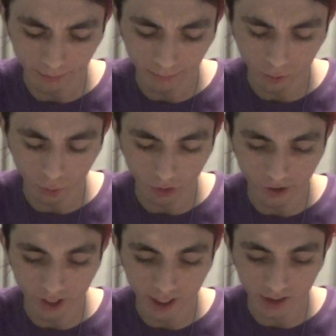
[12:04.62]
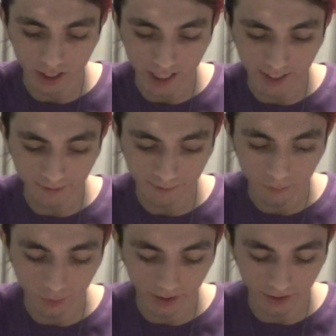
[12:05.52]
Sword Art Online,
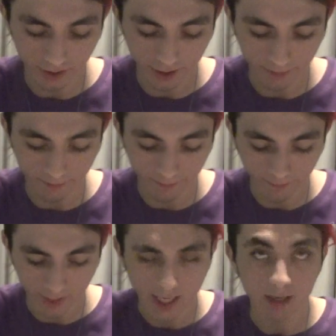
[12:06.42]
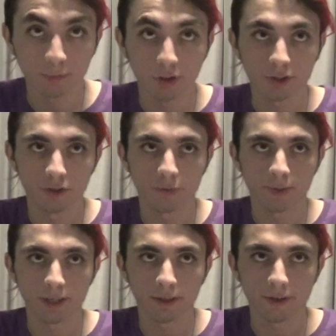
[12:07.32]
which is I'm pretty sure you've
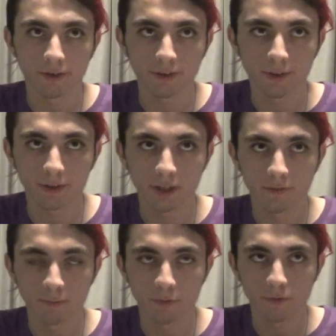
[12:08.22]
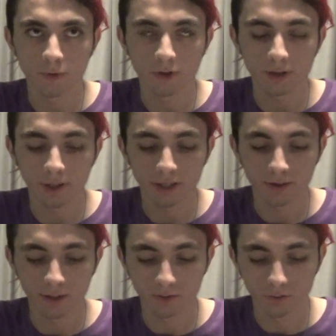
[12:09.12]
probably heard of it before.
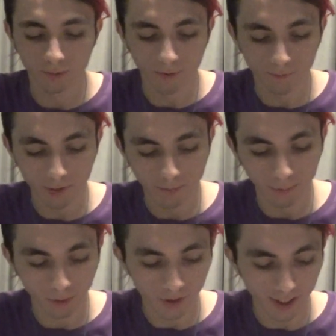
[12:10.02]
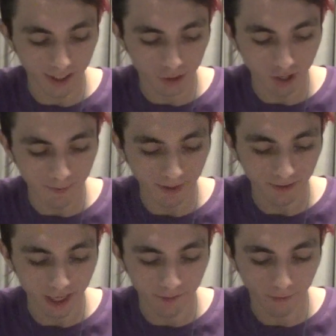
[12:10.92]
Like, these group of people like get trapped
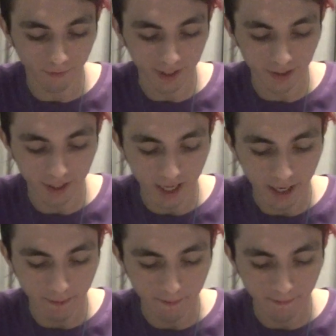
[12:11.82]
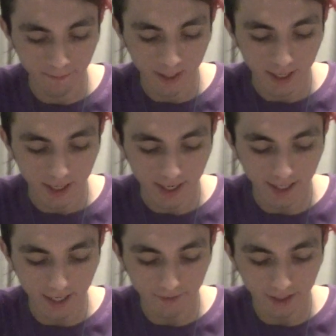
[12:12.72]
inside of a video game, and they
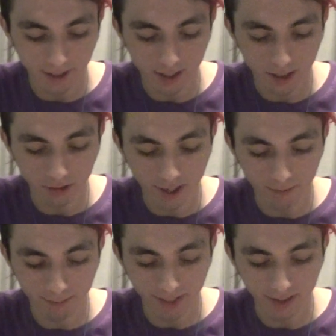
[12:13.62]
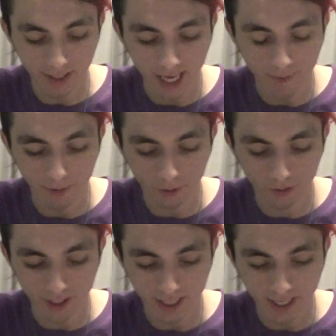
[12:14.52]
have to try to beat the game in order
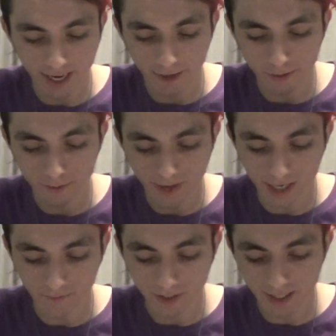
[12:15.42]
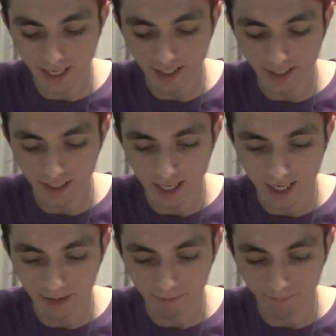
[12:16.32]
to get out. And if they die in the
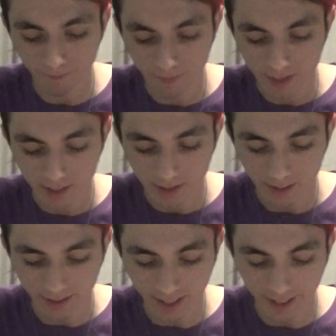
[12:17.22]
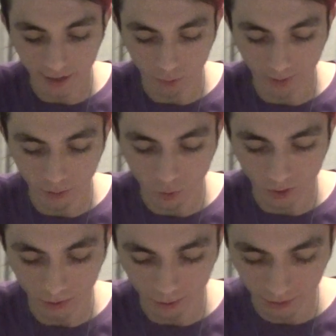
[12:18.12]
game, they die in the real
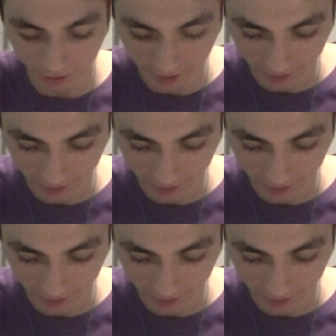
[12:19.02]
world.